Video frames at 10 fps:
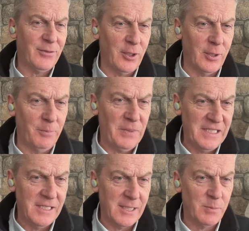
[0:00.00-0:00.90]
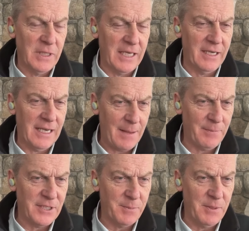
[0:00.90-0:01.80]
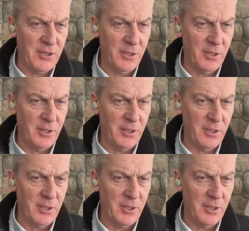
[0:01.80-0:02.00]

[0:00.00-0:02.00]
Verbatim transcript: their business plan. It happens to be their